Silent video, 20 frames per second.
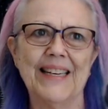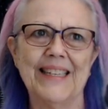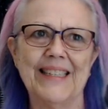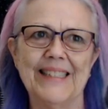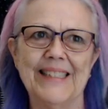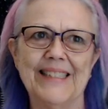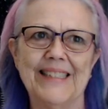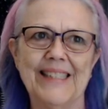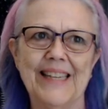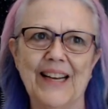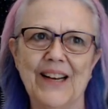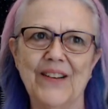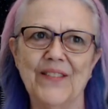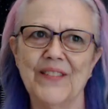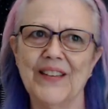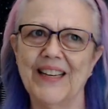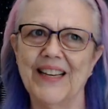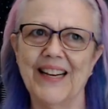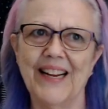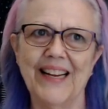Tell
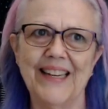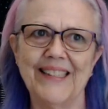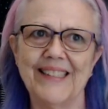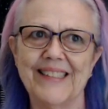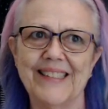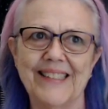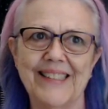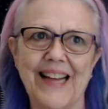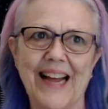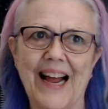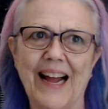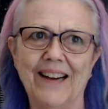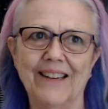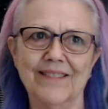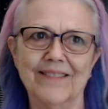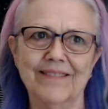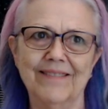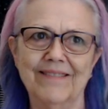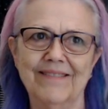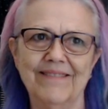me it ain't so.
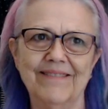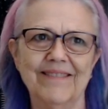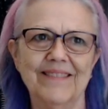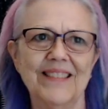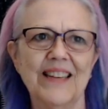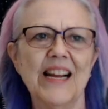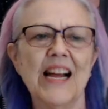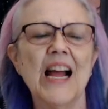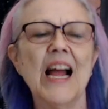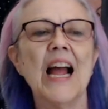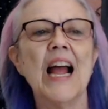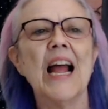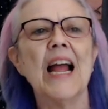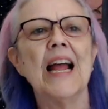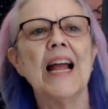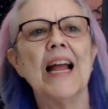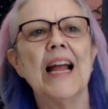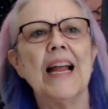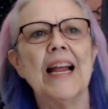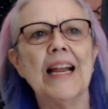
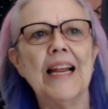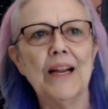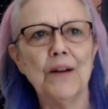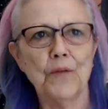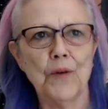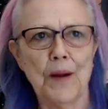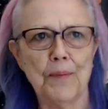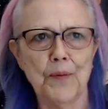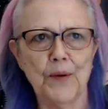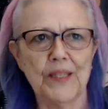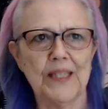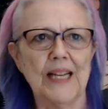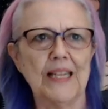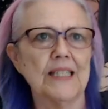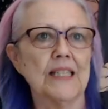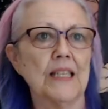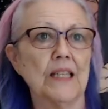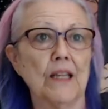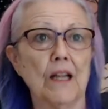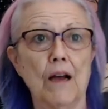It
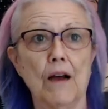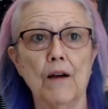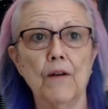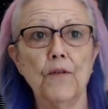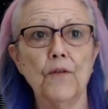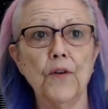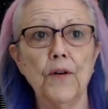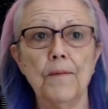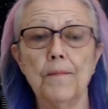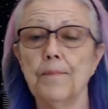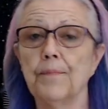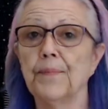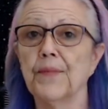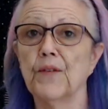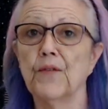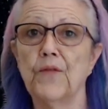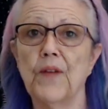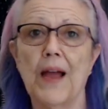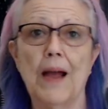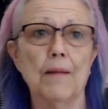represents love,
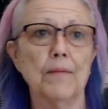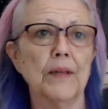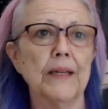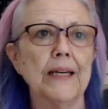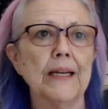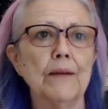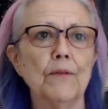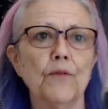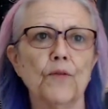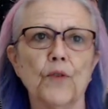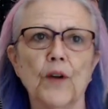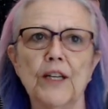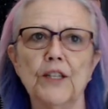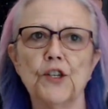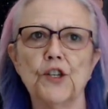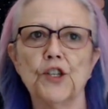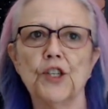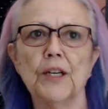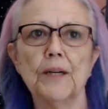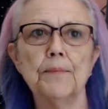family,
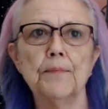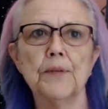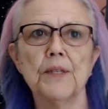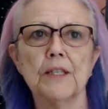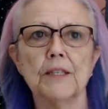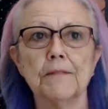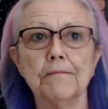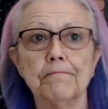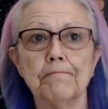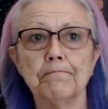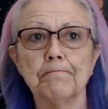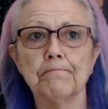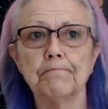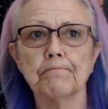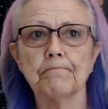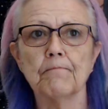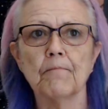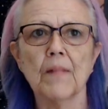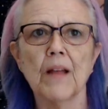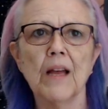friendships.
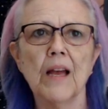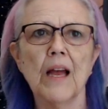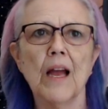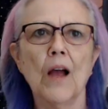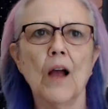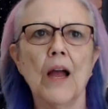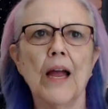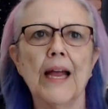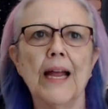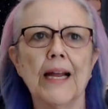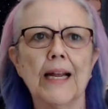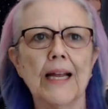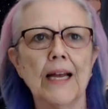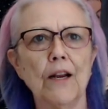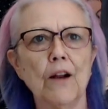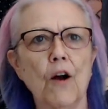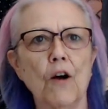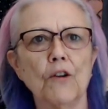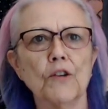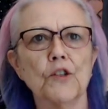It can
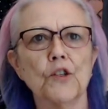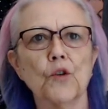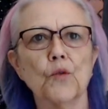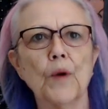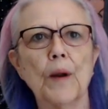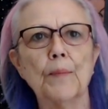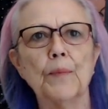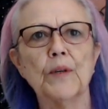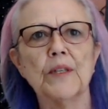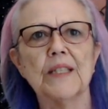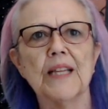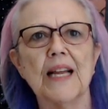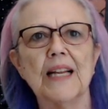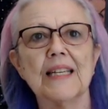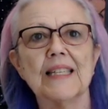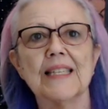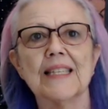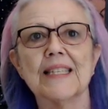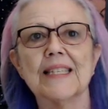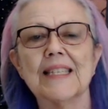also represent
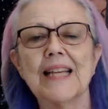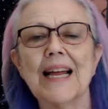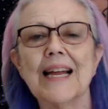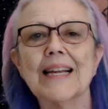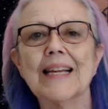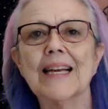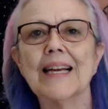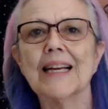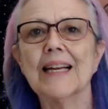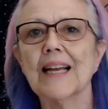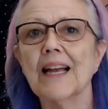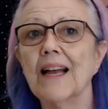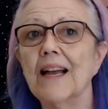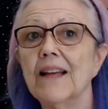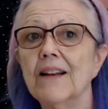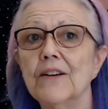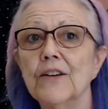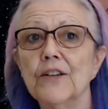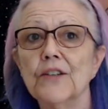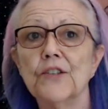psychic
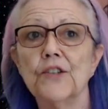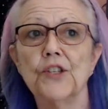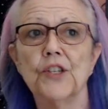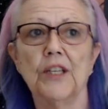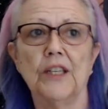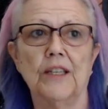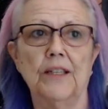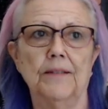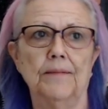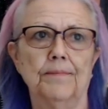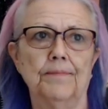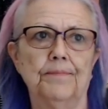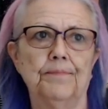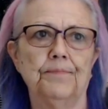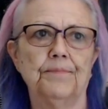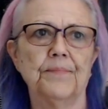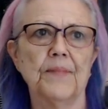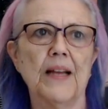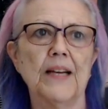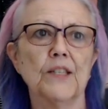energy,
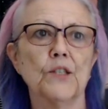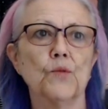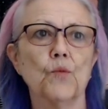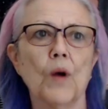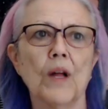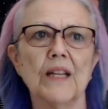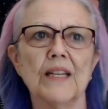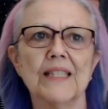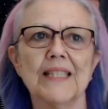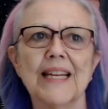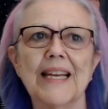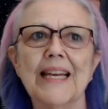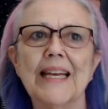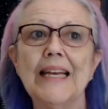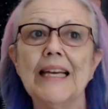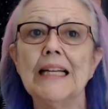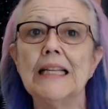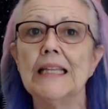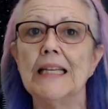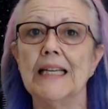as well as
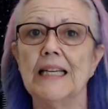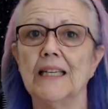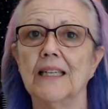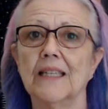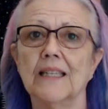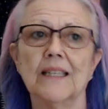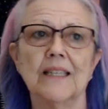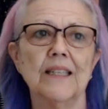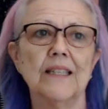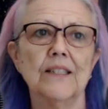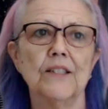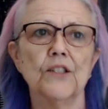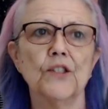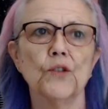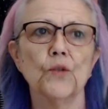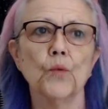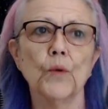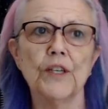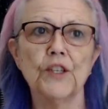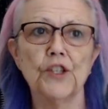healing,
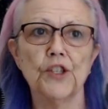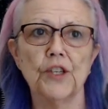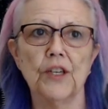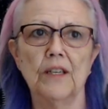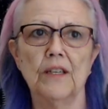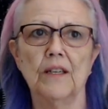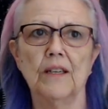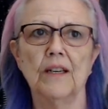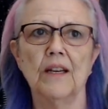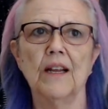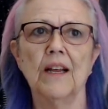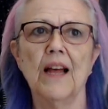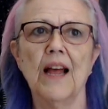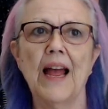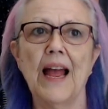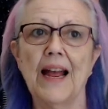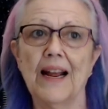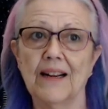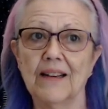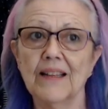intuition,
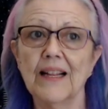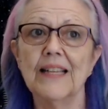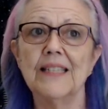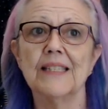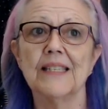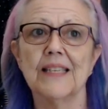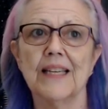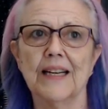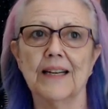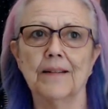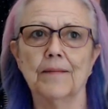and cleansing.